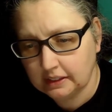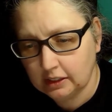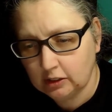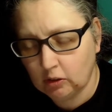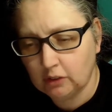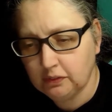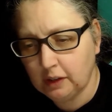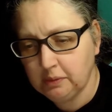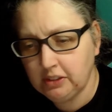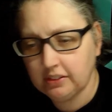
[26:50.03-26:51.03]

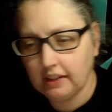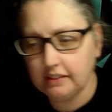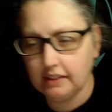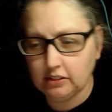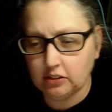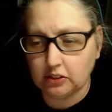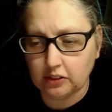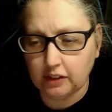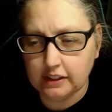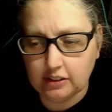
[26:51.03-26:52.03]
Agoraphobe, you say these are
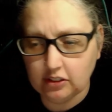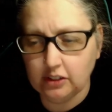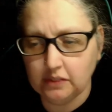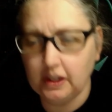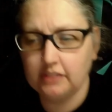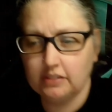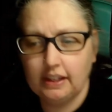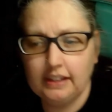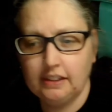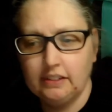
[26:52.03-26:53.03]
three that you have not
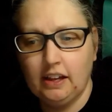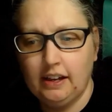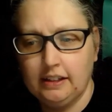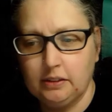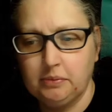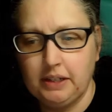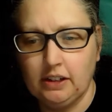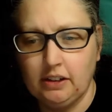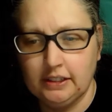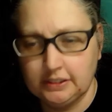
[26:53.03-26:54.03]
seen a lot, to be
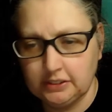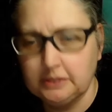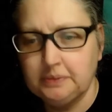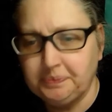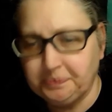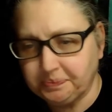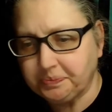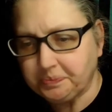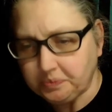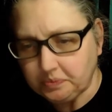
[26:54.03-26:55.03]
honest.
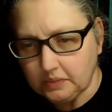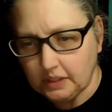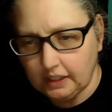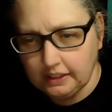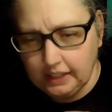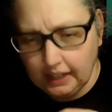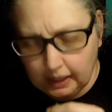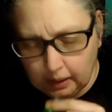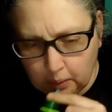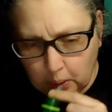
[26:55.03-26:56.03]
Yeah.